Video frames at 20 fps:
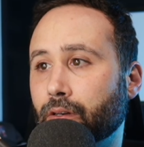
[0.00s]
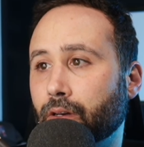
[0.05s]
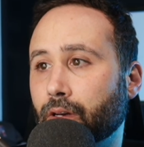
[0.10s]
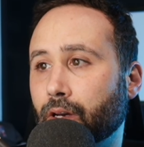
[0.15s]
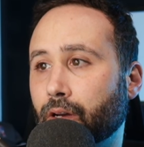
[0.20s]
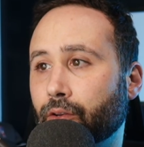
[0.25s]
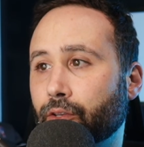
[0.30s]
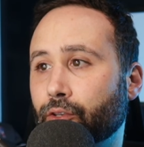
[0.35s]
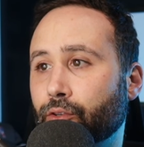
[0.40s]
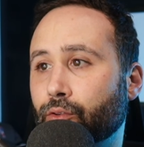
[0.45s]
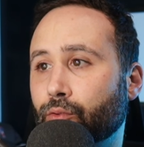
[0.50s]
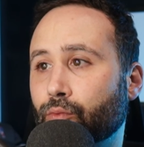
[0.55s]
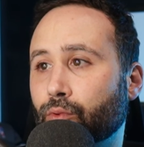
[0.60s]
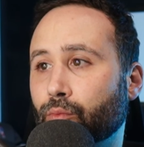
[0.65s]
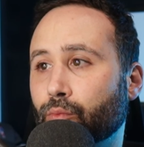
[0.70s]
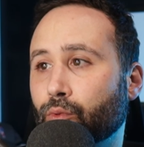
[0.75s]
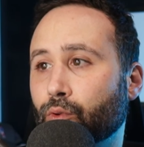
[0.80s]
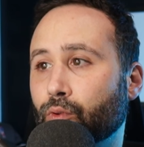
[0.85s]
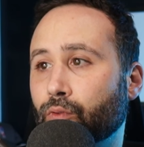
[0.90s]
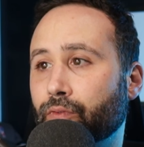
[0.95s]
You could
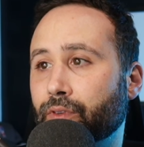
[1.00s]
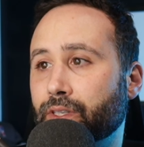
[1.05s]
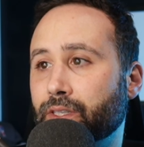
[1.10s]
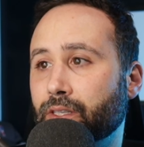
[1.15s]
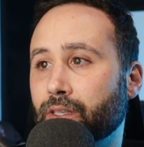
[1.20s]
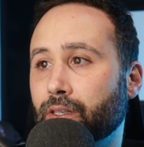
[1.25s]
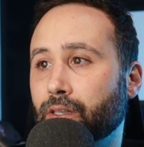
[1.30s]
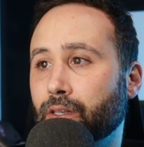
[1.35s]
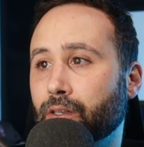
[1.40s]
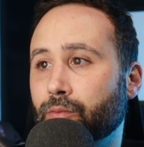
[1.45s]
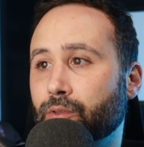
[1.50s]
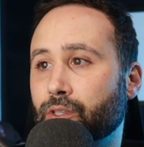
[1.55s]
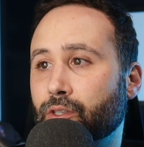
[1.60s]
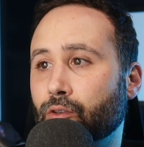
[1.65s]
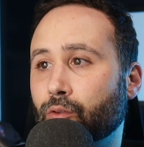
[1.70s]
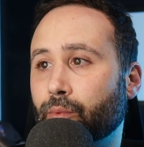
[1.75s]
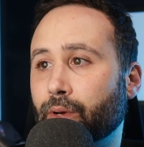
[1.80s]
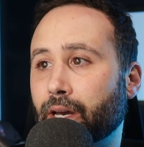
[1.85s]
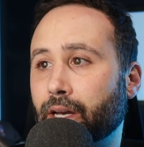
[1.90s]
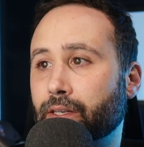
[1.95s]
remove the team, just go
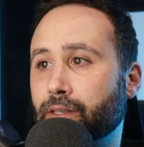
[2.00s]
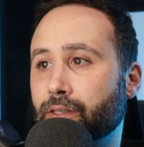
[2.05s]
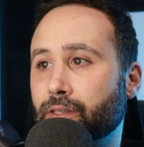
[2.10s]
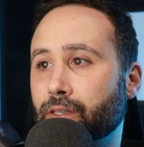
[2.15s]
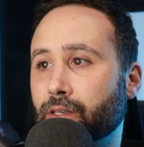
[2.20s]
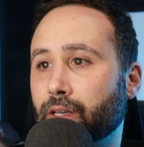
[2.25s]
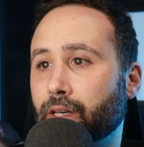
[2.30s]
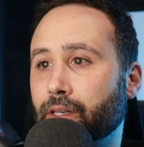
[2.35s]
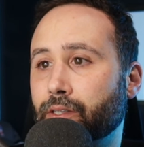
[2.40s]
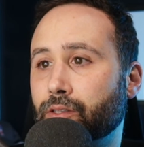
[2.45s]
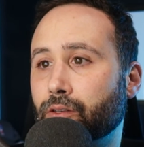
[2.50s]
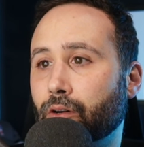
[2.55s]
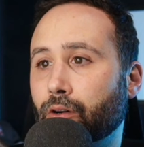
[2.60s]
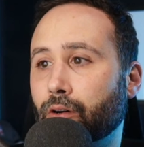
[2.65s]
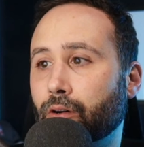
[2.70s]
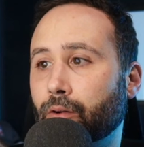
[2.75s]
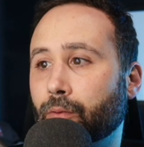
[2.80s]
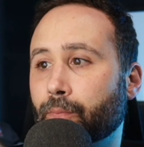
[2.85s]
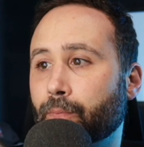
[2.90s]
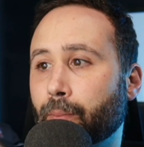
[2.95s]
back to select
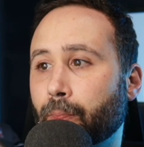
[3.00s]
all.